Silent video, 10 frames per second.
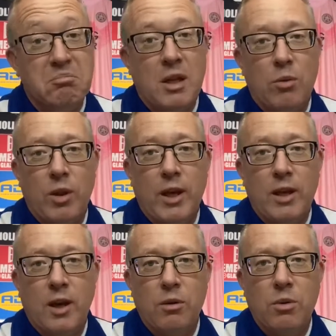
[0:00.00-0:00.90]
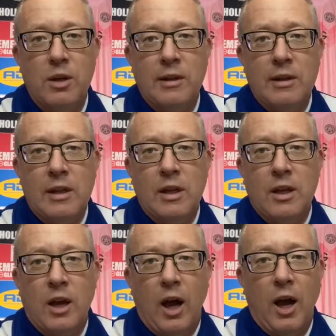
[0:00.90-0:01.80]
Well, there you go.
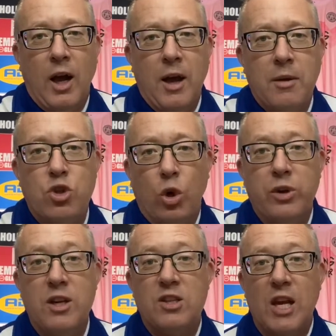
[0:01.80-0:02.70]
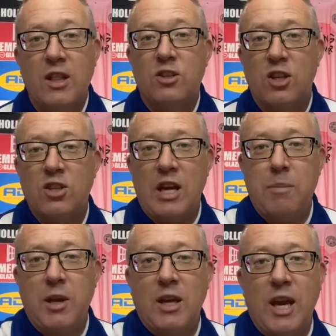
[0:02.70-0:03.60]
Jordan is saying there's a
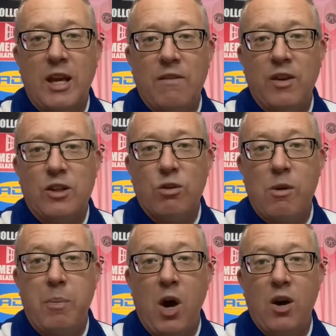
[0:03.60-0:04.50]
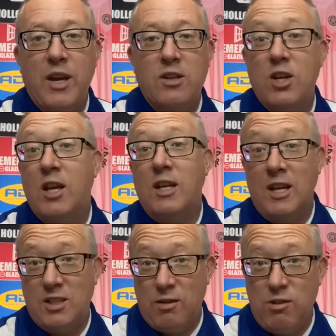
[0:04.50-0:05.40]
Kasabian gig in Victoria Park next year.
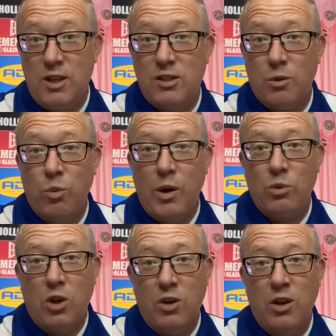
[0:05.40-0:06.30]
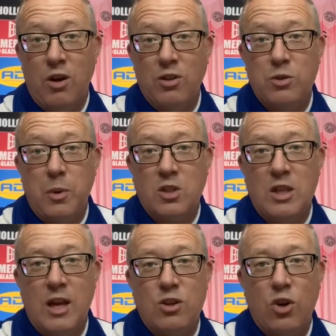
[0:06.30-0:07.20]
Yes, there is. Well done on spotting
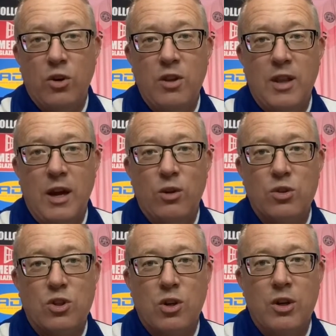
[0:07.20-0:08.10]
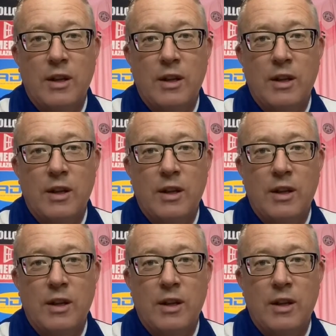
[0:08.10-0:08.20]
that, Jordan. That looks good.